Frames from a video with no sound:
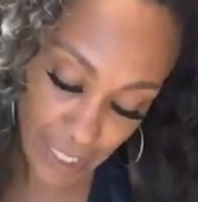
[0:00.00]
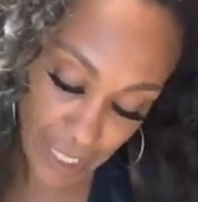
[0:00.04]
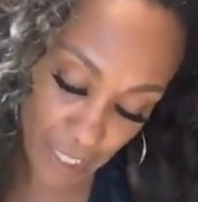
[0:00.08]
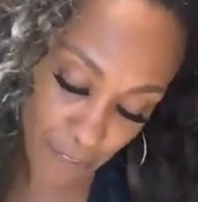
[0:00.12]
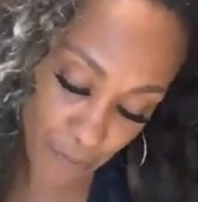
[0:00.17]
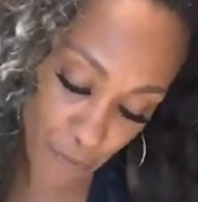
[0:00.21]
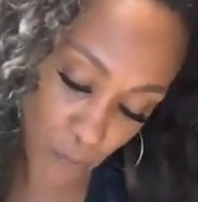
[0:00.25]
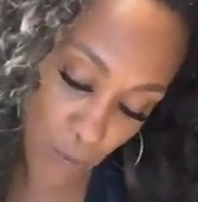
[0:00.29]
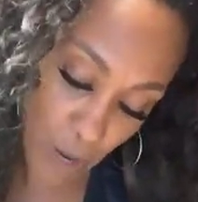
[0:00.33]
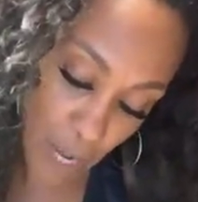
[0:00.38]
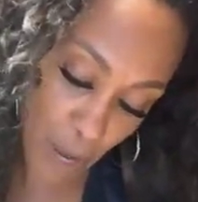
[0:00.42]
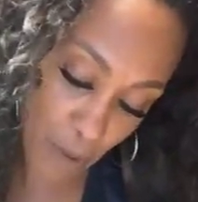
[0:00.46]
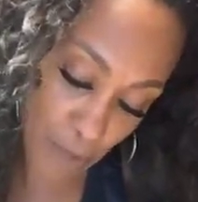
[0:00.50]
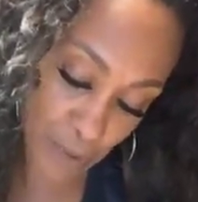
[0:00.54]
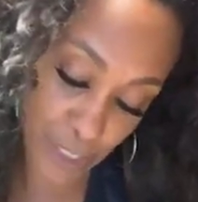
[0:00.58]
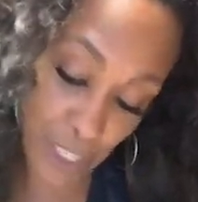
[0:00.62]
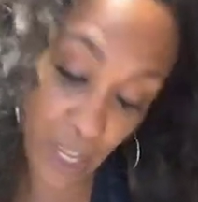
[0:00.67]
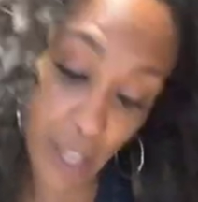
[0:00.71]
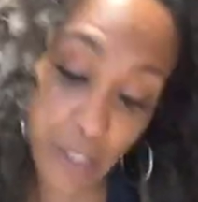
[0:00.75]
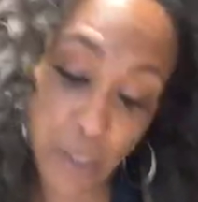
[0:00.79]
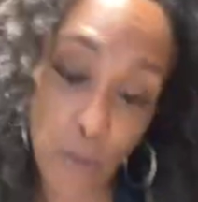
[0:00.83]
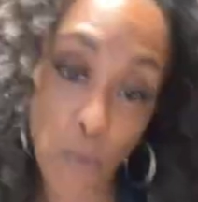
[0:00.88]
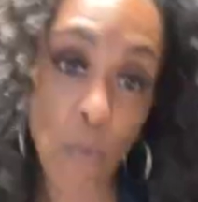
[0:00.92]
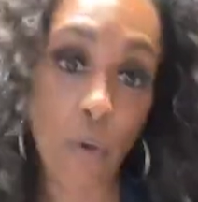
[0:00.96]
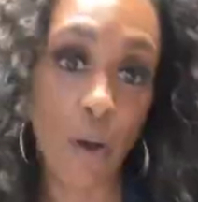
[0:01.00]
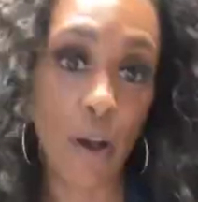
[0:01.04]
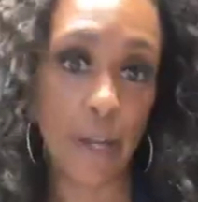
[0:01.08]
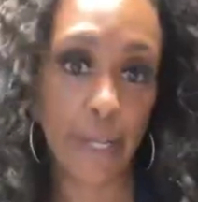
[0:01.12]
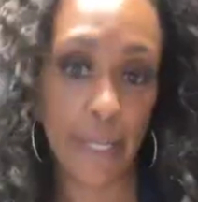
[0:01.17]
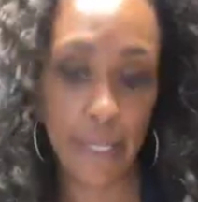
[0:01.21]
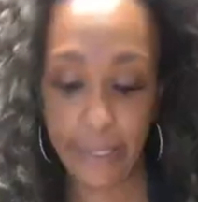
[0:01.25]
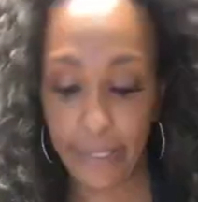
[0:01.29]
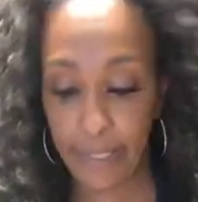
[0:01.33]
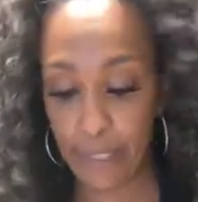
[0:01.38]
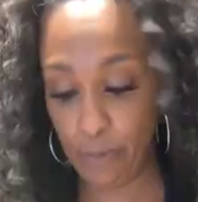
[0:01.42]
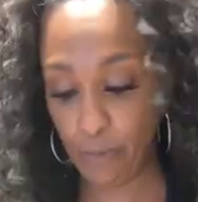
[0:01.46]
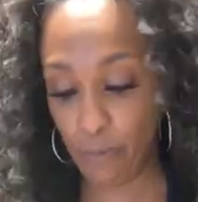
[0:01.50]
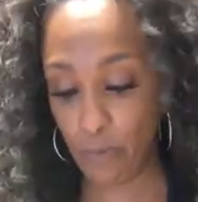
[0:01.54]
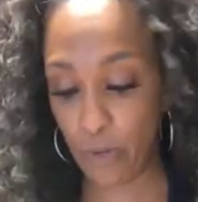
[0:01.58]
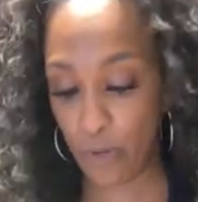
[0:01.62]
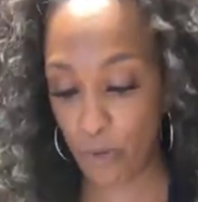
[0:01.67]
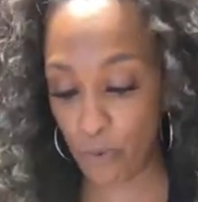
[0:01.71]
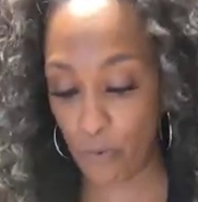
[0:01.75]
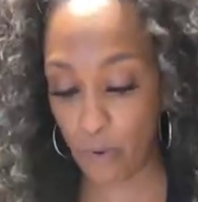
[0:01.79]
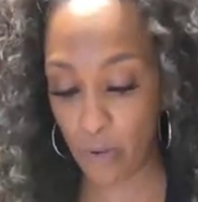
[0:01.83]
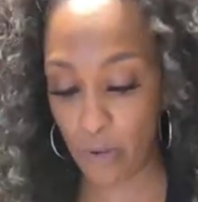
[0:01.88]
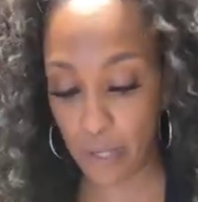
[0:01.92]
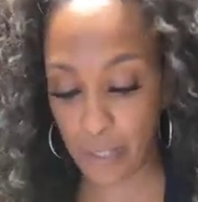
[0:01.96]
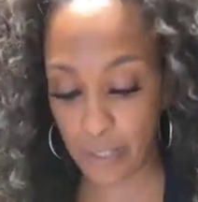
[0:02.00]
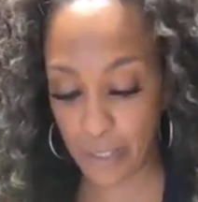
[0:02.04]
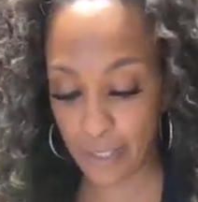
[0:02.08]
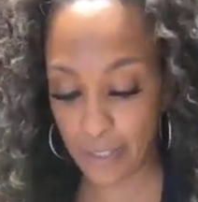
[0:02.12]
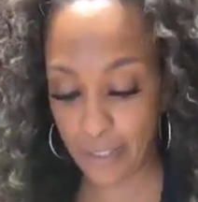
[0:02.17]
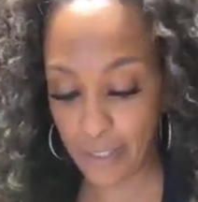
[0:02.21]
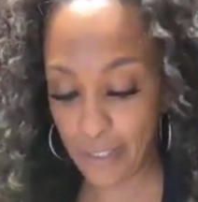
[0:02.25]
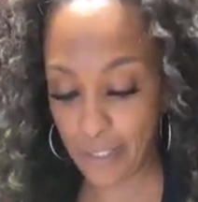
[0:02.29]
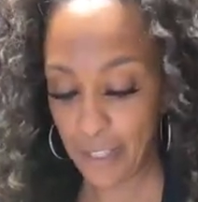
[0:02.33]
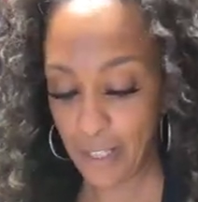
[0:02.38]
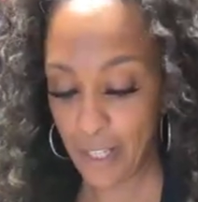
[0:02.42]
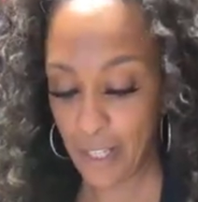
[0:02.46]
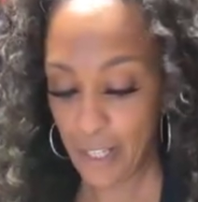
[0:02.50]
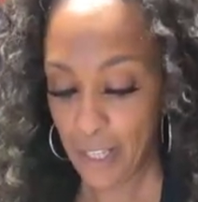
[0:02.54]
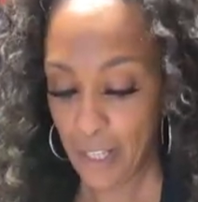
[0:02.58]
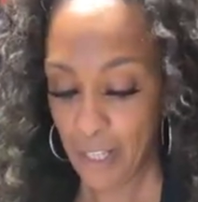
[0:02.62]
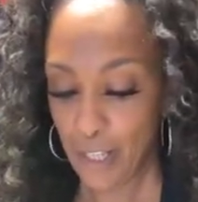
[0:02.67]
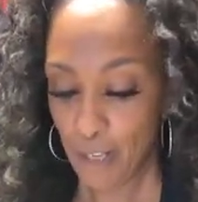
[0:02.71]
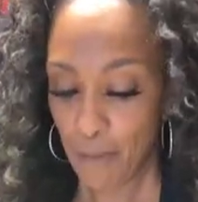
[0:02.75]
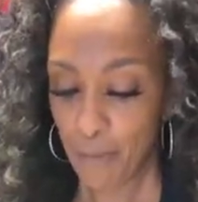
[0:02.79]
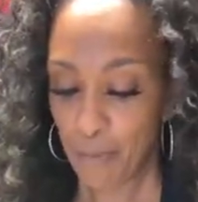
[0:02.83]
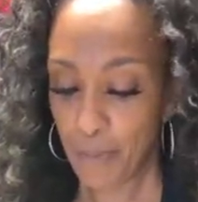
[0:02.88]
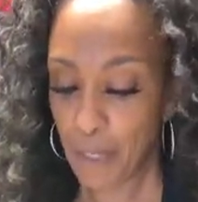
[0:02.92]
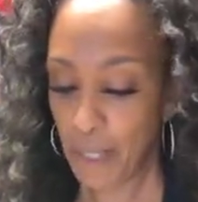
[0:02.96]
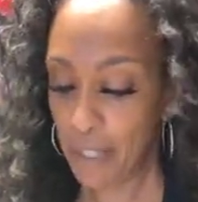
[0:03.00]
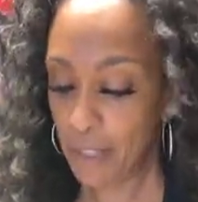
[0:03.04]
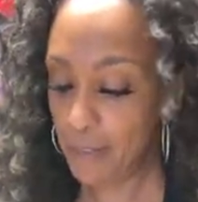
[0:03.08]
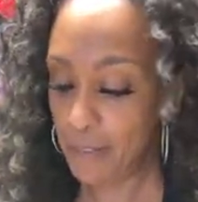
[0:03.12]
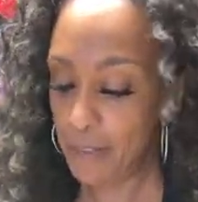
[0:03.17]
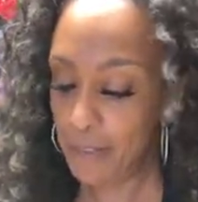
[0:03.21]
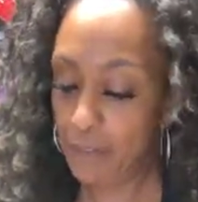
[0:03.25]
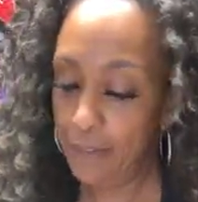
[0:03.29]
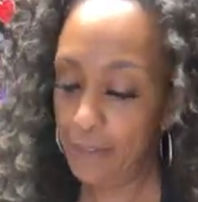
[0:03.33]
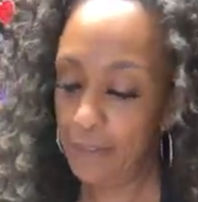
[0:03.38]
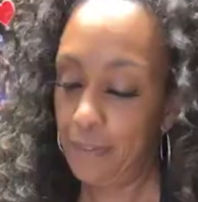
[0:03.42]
Even while I was on the walk, I didn't want to walk. But